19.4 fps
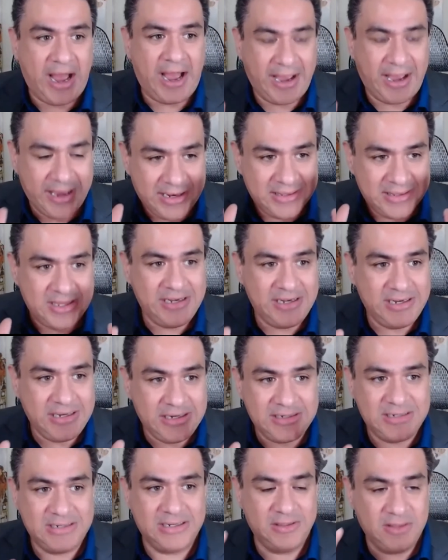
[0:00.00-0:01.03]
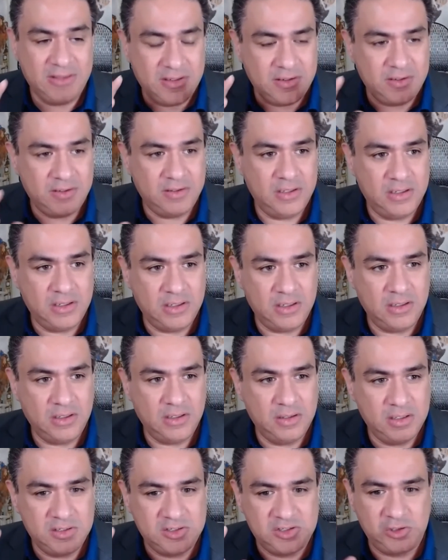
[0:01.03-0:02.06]
They need
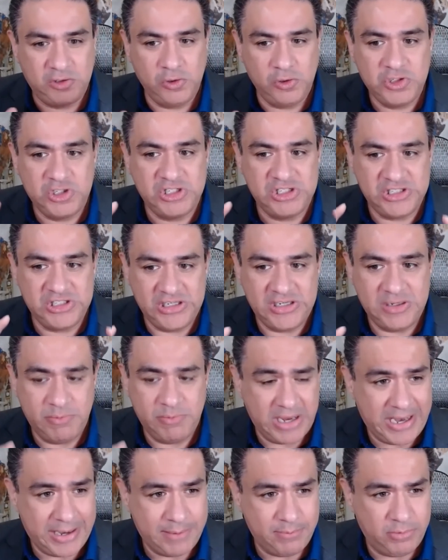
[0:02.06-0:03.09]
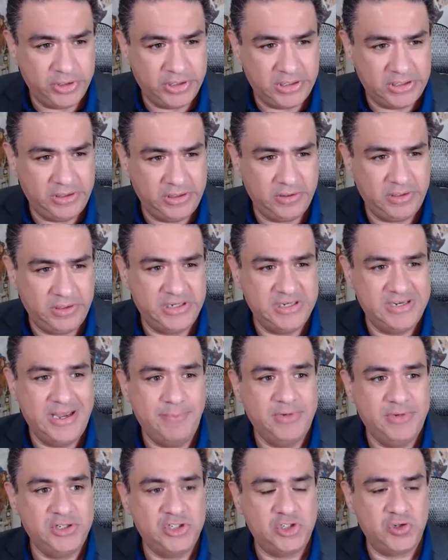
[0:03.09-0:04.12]
the solutions need to be able to clearly
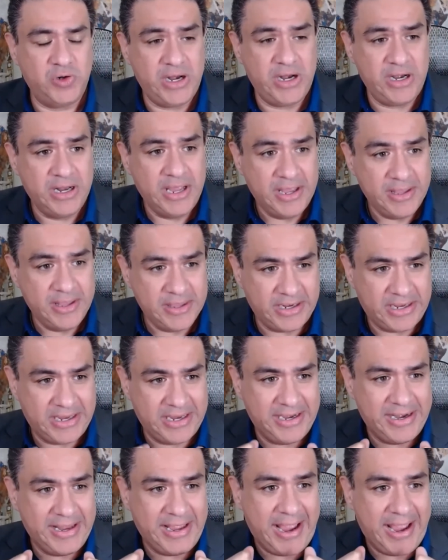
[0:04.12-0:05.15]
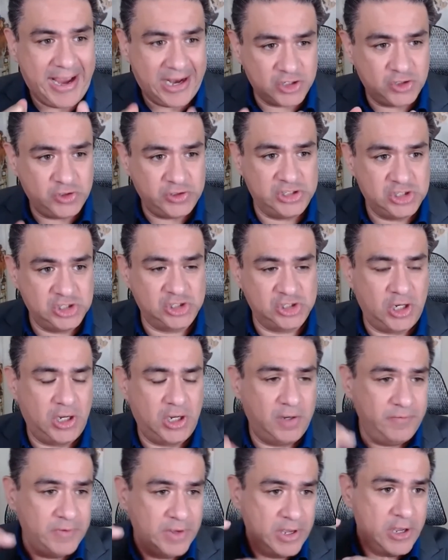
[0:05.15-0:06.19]
demonstrate that can actually
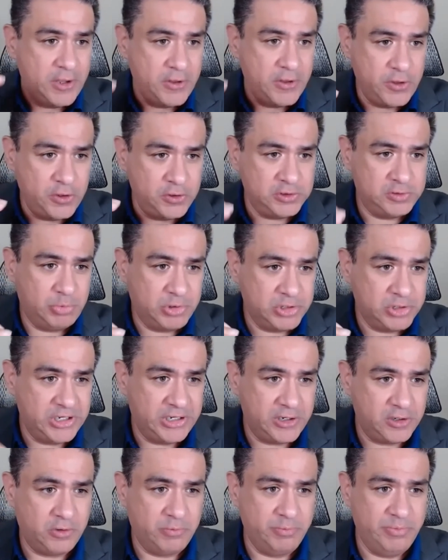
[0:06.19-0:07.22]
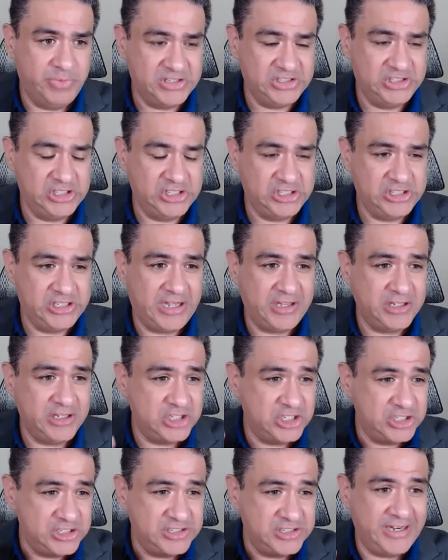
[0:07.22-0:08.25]
solve those particular business
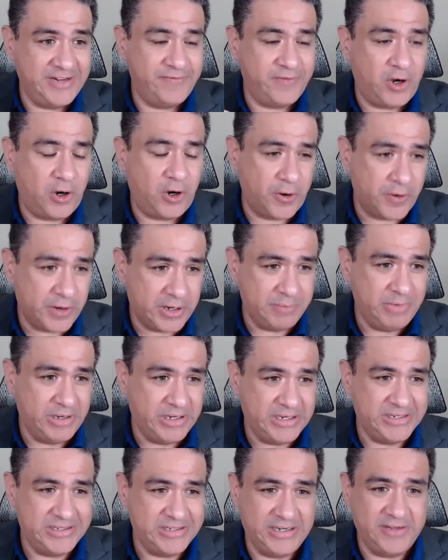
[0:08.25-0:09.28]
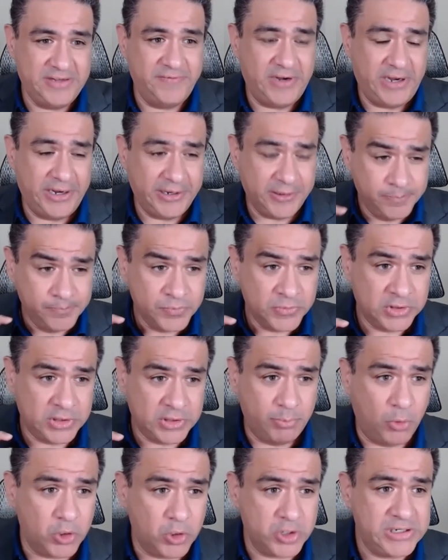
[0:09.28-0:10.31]
challenges that have already been identified. The
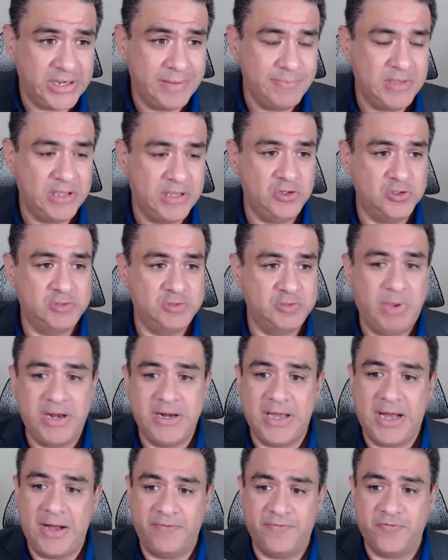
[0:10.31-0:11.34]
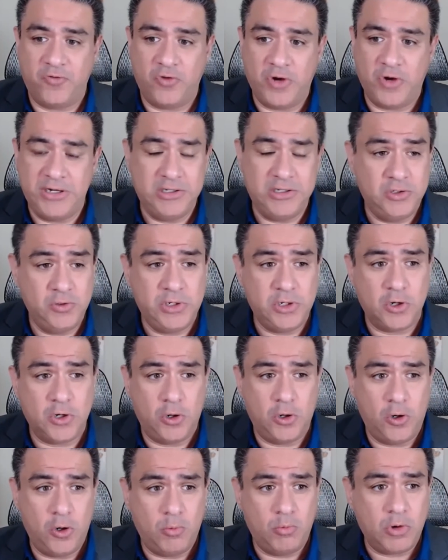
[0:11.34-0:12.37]
more time that you spend upfront doing your
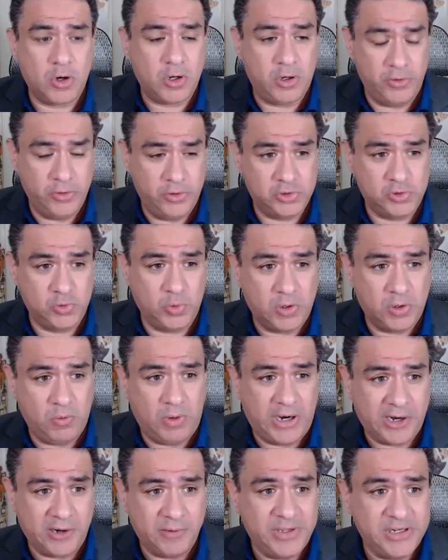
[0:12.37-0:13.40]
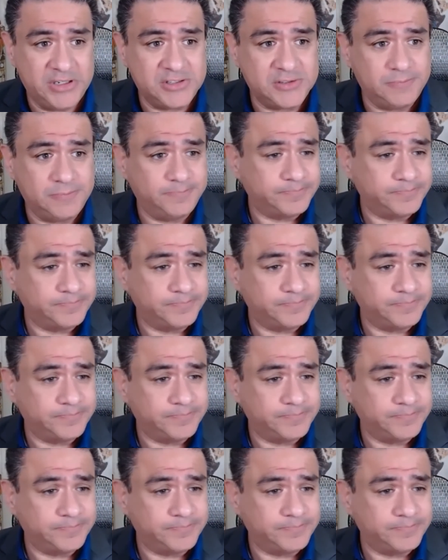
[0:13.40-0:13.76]
homework on those requirements,